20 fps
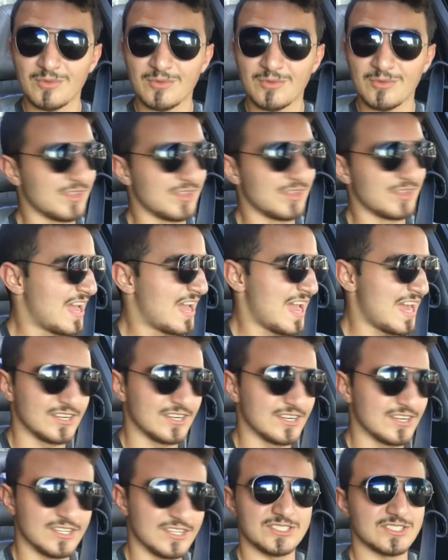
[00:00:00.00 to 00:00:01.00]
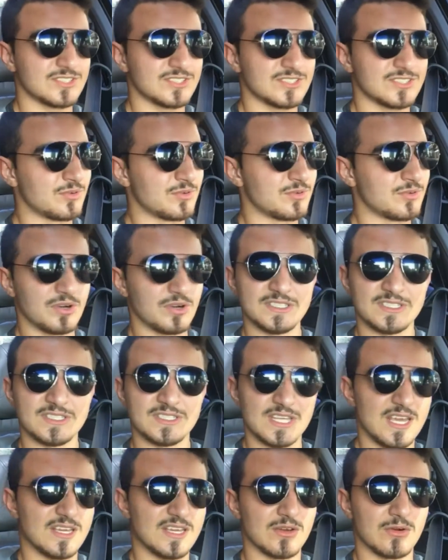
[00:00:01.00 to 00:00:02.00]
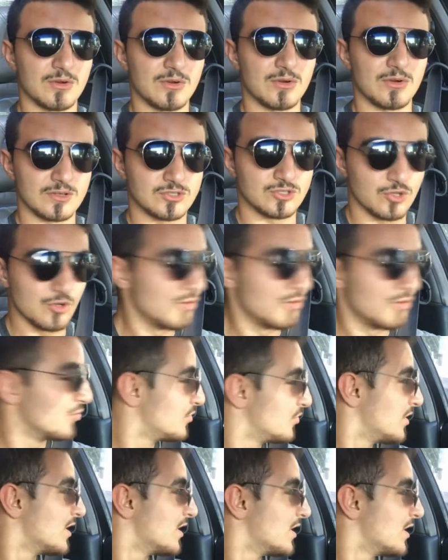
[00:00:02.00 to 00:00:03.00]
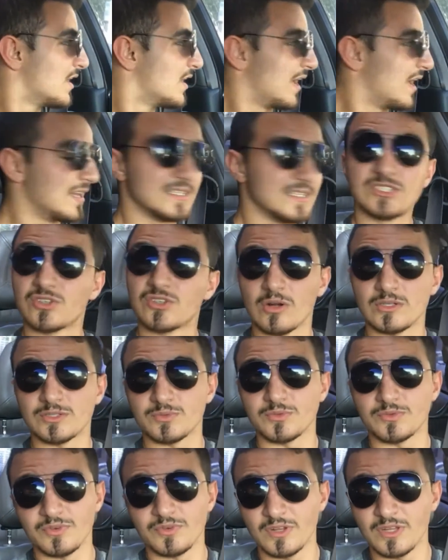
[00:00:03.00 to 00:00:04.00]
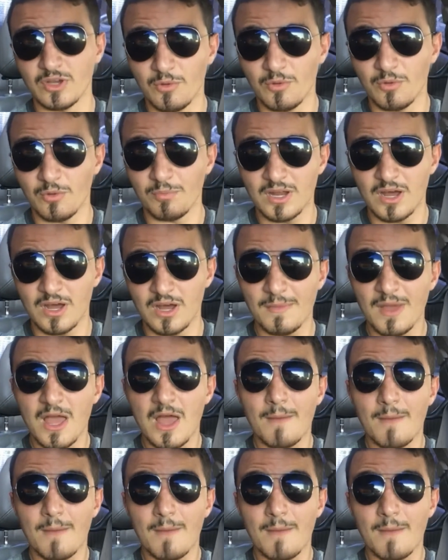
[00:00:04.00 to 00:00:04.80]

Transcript: with the headers or intake or tune, and these cars will really open up.